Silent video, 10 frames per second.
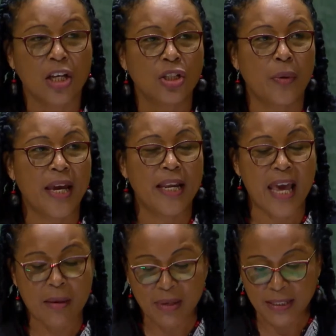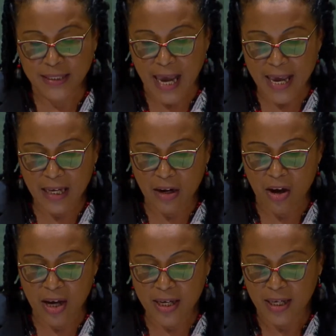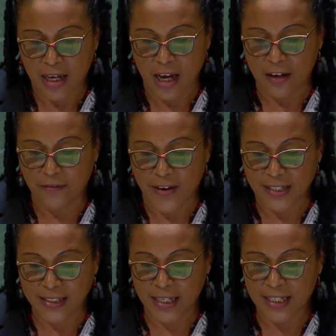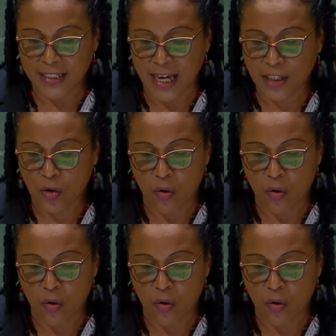to enable dialogue and facilitate